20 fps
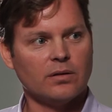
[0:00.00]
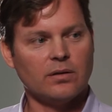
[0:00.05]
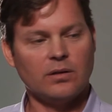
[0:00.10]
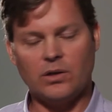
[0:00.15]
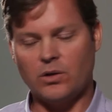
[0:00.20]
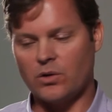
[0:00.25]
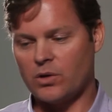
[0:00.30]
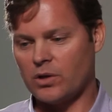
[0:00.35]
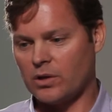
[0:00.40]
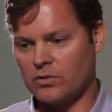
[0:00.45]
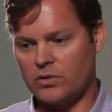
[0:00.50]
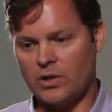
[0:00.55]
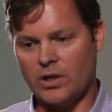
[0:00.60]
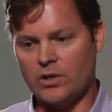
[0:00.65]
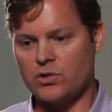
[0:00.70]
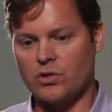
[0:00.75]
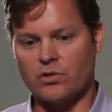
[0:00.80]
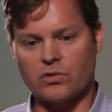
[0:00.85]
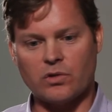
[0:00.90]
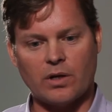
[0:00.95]
you can
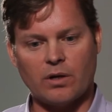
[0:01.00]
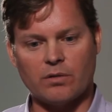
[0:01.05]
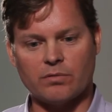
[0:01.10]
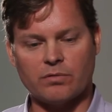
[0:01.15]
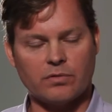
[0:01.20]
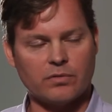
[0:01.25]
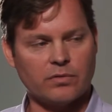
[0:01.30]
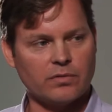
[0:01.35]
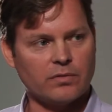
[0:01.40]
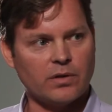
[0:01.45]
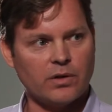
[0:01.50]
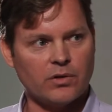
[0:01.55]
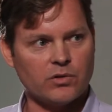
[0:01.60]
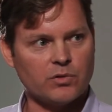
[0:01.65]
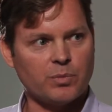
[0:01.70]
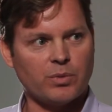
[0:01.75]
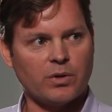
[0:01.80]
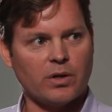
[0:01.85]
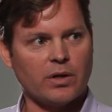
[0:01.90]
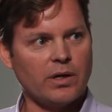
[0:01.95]
teach yourself. There's
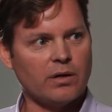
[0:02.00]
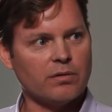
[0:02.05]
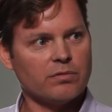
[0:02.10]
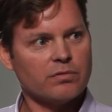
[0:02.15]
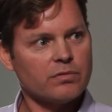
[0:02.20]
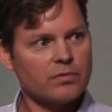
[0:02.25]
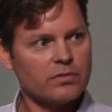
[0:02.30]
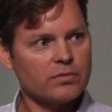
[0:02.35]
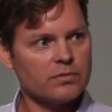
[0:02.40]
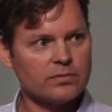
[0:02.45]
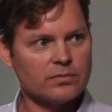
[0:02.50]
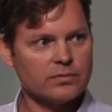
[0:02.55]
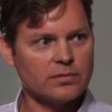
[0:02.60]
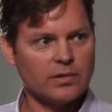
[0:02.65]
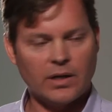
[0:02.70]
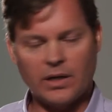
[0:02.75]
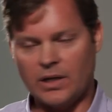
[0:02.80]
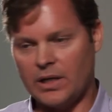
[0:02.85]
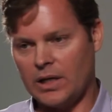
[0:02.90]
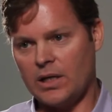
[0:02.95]
plenty of
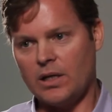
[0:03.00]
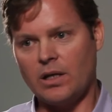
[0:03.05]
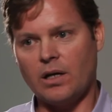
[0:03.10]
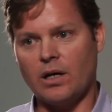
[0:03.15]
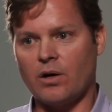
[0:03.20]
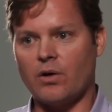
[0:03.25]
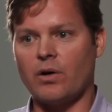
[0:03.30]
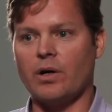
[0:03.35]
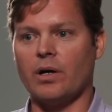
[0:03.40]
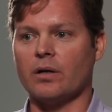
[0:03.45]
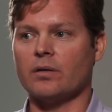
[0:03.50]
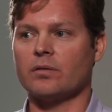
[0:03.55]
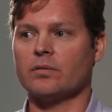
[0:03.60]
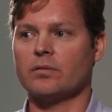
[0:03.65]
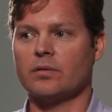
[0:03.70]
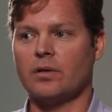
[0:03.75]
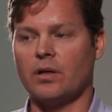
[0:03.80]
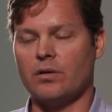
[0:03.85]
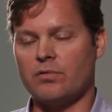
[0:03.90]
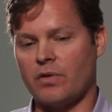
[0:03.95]
in any area.
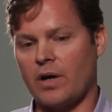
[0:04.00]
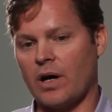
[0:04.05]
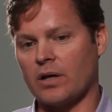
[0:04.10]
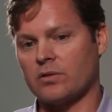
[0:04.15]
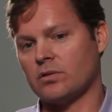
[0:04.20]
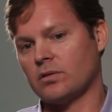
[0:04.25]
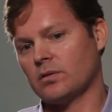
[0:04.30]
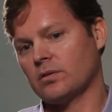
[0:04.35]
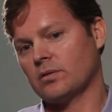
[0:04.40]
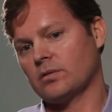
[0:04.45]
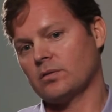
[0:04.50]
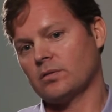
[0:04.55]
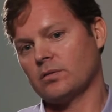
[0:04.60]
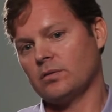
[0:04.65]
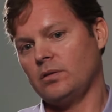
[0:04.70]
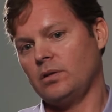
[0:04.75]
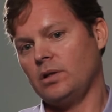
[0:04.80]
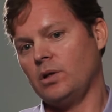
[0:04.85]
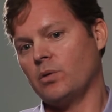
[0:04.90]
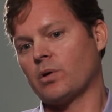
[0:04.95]
In fact,
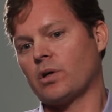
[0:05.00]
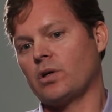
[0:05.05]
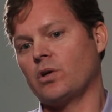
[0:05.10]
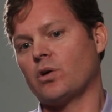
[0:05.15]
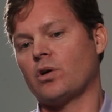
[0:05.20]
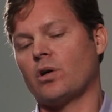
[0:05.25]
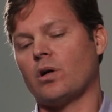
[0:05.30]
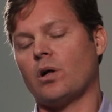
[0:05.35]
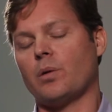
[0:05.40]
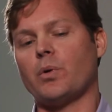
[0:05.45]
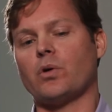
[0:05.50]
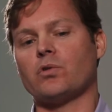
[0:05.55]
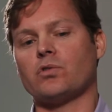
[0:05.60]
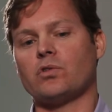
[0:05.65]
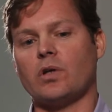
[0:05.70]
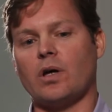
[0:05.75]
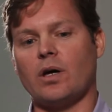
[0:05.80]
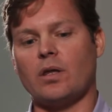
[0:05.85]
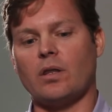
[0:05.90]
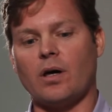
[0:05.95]
you, you can almost
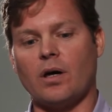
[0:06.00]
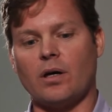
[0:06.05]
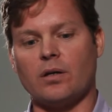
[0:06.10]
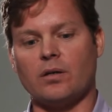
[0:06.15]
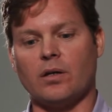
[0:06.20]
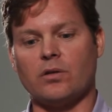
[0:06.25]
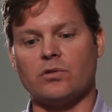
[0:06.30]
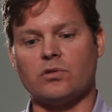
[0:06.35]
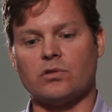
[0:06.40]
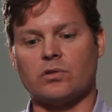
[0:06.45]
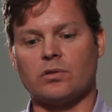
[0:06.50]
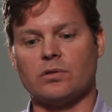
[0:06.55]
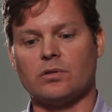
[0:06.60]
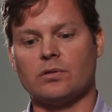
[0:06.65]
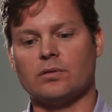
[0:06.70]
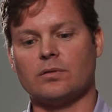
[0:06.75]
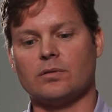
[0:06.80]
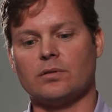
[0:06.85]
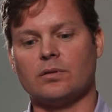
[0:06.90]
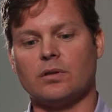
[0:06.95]
say that it's
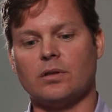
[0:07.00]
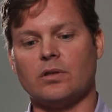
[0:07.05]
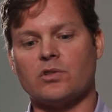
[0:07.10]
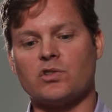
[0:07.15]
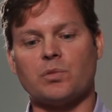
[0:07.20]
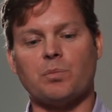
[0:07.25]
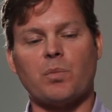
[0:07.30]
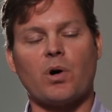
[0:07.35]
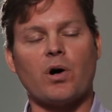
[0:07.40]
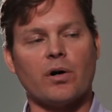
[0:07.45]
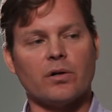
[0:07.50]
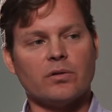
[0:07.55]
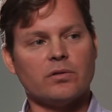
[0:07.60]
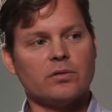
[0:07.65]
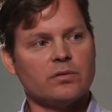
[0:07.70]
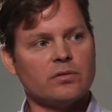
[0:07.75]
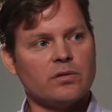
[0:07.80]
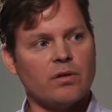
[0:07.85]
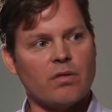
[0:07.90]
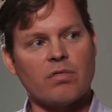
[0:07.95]
smart
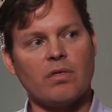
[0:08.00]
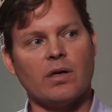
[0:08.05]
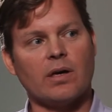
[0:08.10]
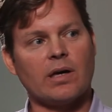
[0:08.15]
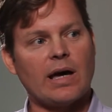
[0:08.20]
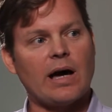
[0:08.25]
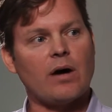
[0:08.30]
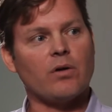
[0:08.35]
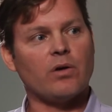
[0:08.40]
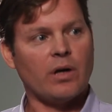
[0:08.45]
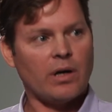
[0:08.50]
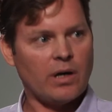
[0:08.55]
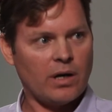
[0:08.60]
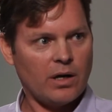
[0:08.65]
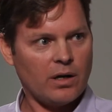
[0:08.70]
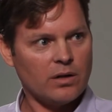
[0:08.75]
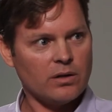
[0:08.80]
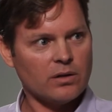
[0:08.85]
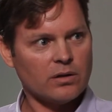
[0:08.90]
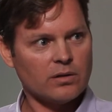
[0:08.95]
to think out
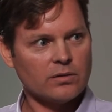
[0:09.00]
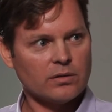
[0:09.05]
ahead